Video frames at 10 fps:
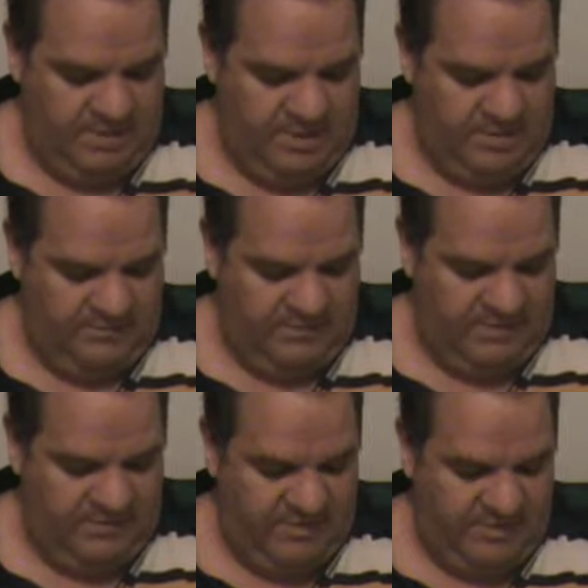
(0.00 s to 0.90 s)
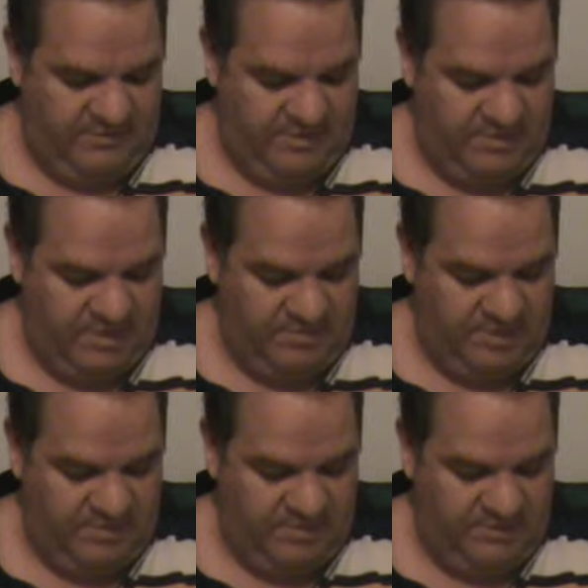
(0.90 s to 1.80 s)
Neale says, yet so many
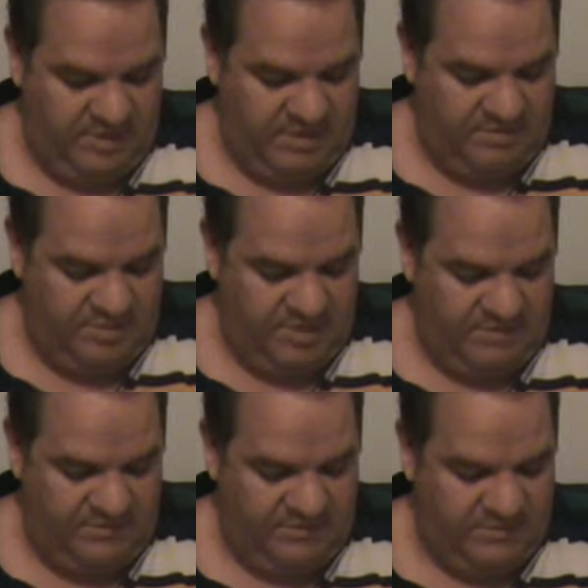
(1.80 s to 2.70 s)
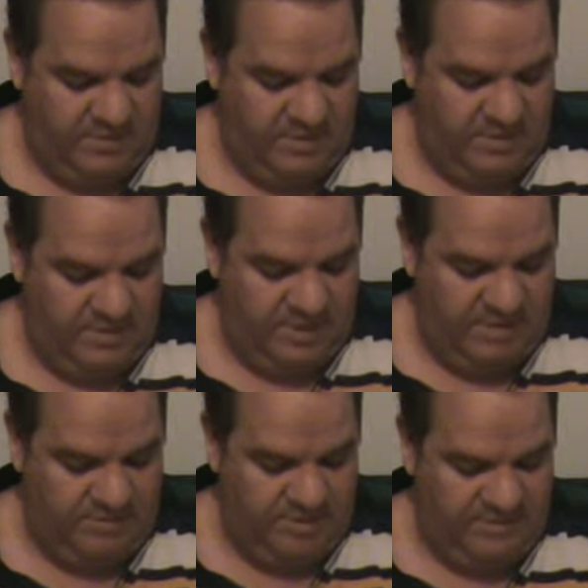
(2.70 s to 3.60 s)
people say that
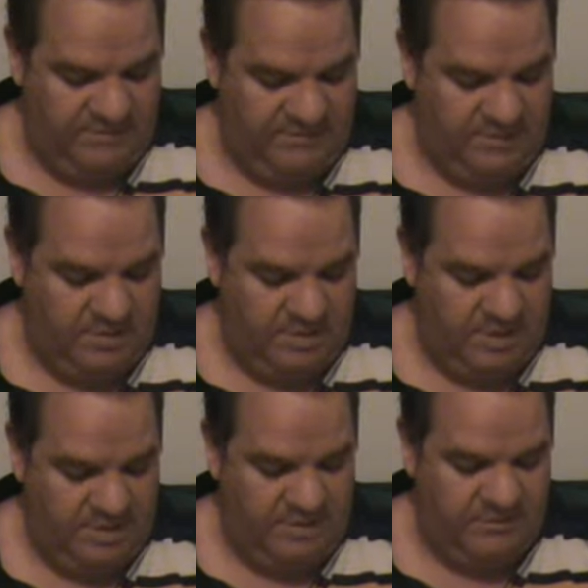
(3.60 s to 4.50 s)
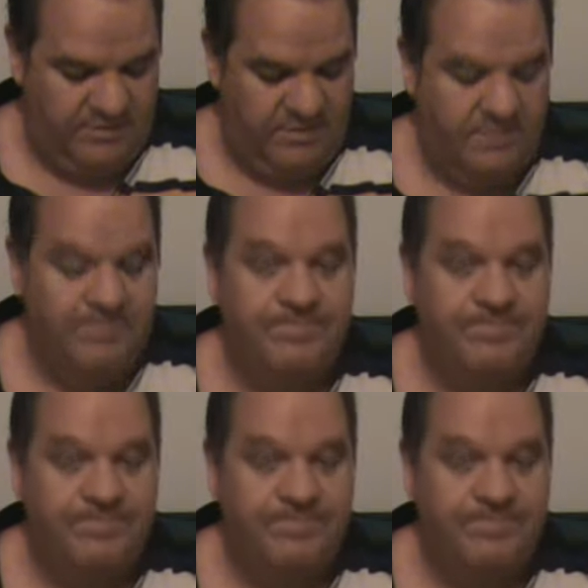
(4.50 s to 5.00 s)
their prayers have gone unanswered.